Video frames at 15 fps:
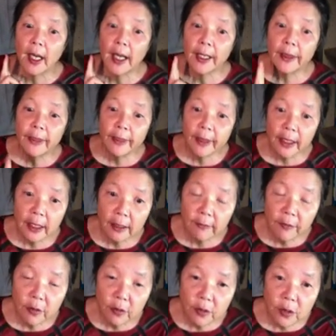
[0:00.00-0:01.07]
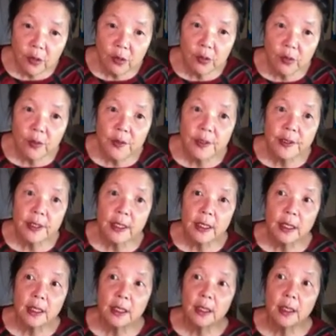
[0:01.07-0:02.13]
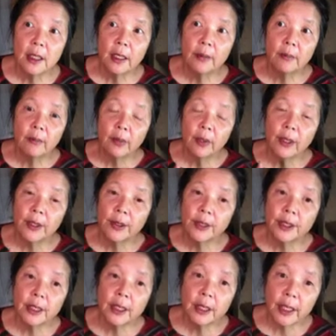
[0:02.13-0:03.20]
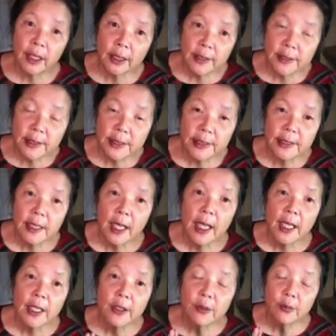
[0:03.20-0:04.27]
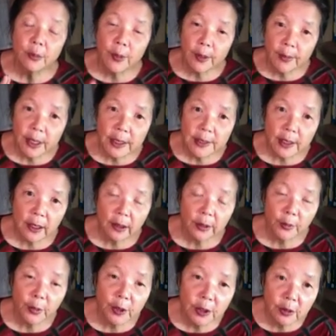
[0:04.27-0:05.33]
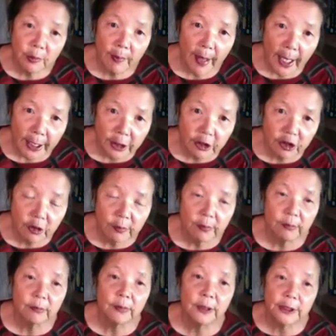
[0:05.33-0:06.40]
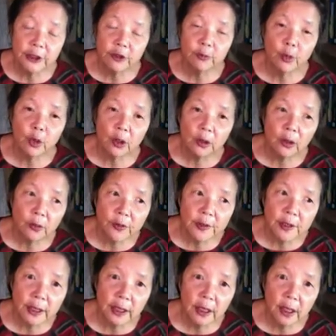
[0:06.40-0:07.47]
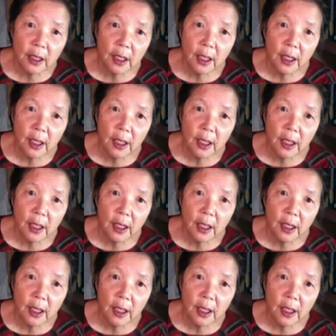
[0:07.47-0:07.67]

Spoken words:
I think if you use the polarity analysis, your remedies are going to match much more closely.